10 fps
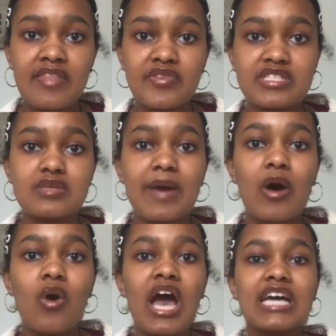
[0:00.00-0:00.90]
This is about
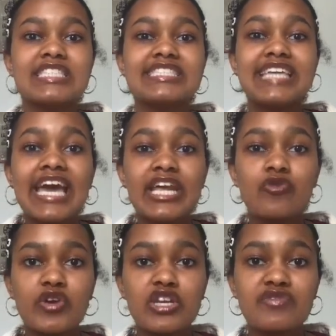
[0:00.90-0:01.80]
getting
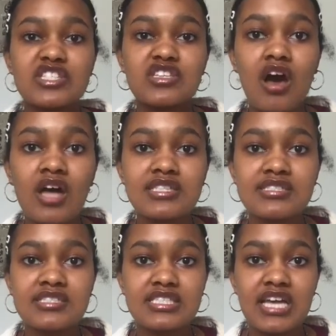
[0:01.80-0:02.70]
rid of this
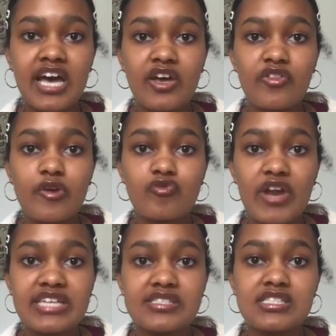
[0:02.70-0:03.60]
constant denial that
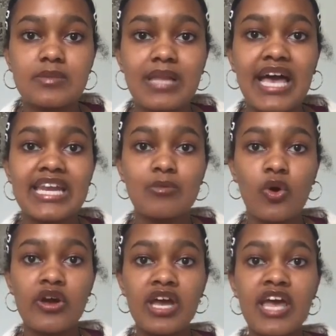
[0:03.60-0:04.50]
race doesn't apply anymore.